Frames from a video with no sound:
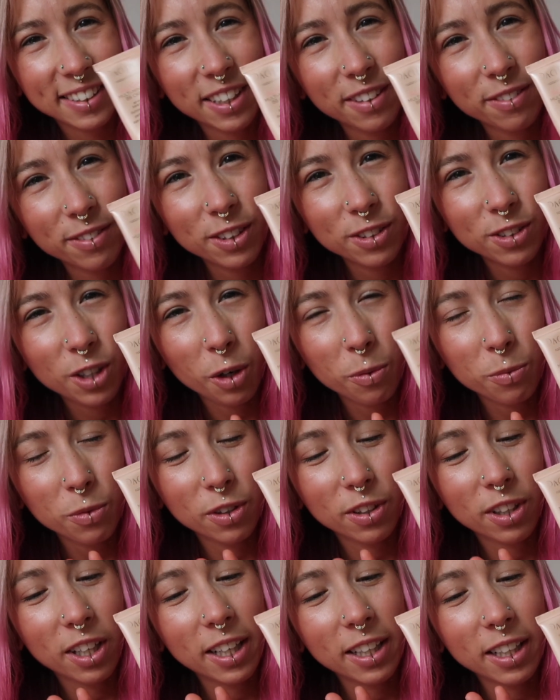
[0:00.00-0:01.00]
if you don't
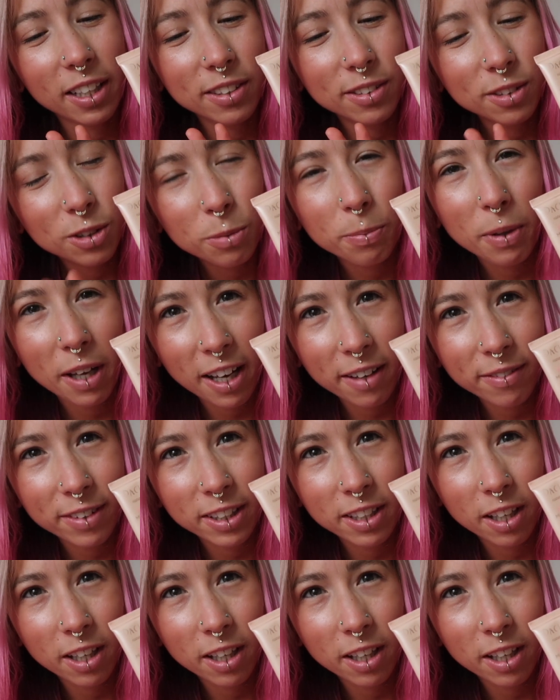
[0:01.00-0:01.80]
want like super heavy